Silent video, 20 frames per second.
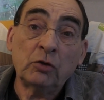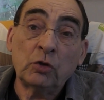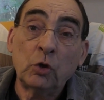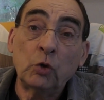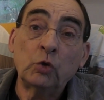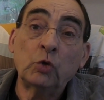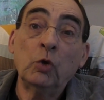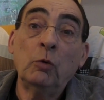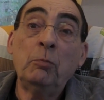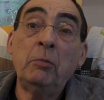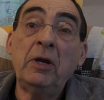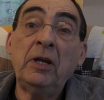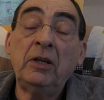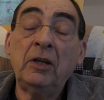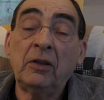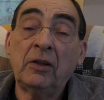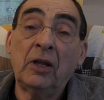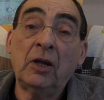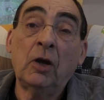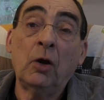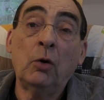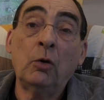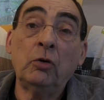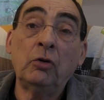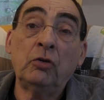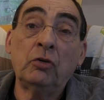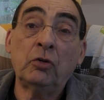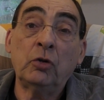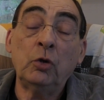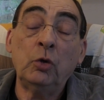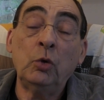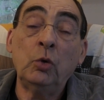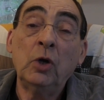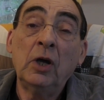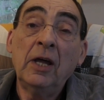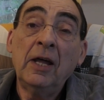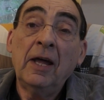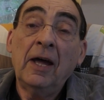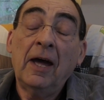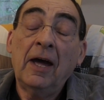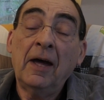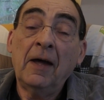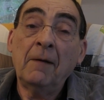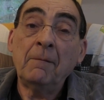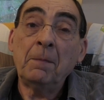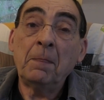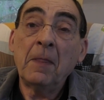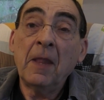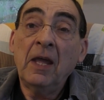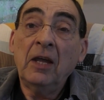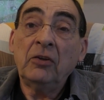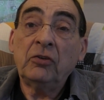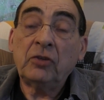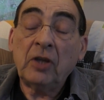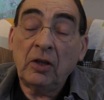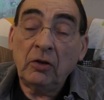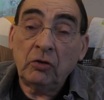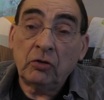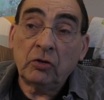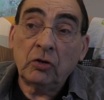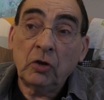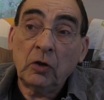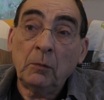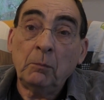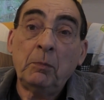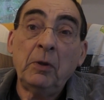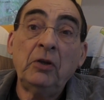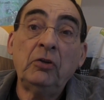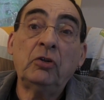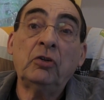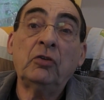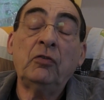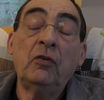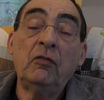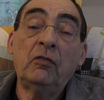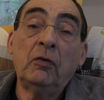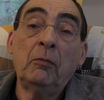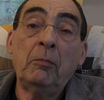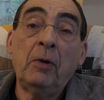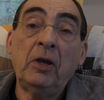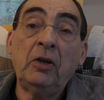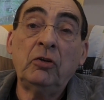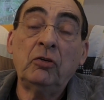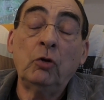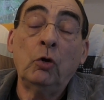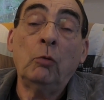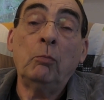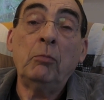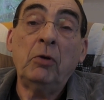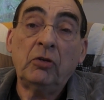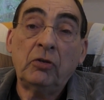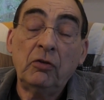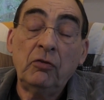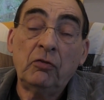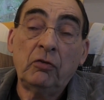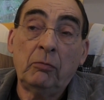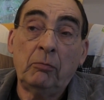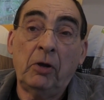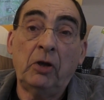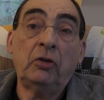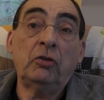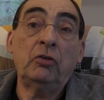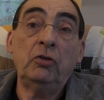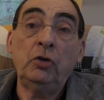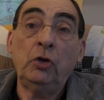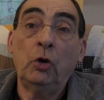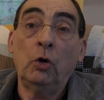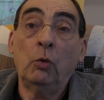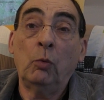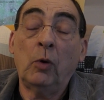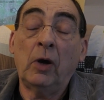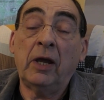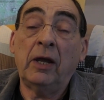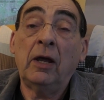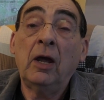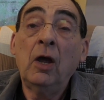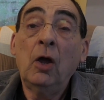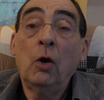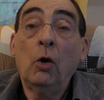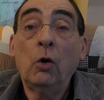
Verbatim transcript: social media. They're going to um, send certain pieces of information or misinformation your way,